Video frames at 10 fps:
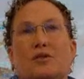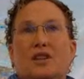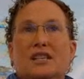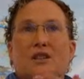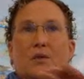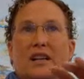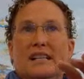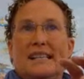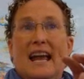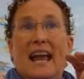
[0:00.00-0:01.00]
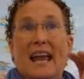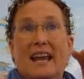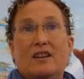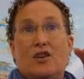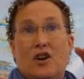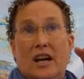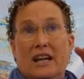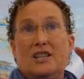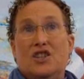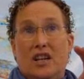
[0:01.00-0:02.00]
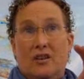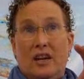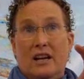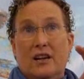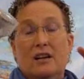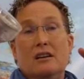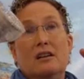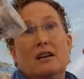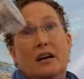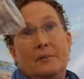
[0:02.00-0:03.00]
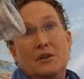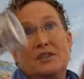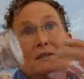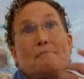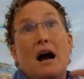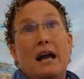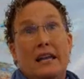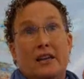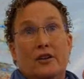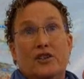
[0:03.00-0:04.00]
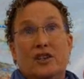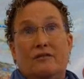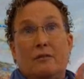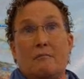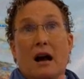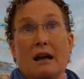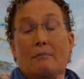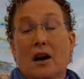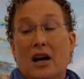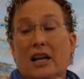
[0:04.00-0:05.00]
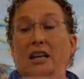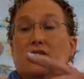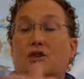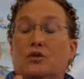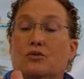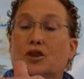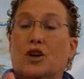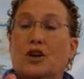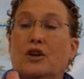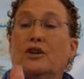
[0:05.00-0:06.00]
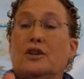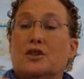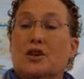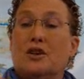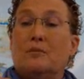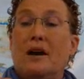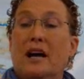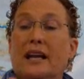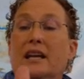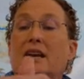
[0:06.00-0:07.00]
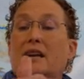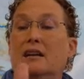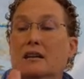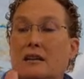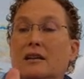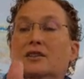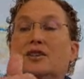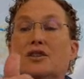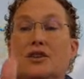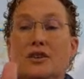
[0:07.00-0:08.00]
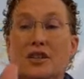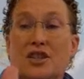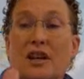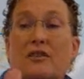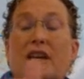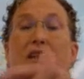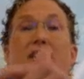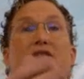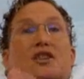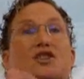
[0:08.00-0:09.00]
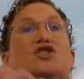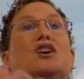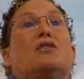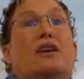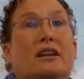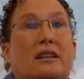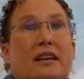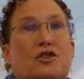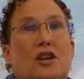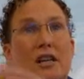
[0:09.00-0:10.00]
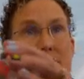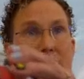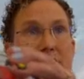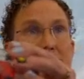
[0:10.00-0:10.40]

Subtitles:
So this one is a hand crank generator. I'm using my energy from my body to turn the turbine, to turn the generator to generate electrons.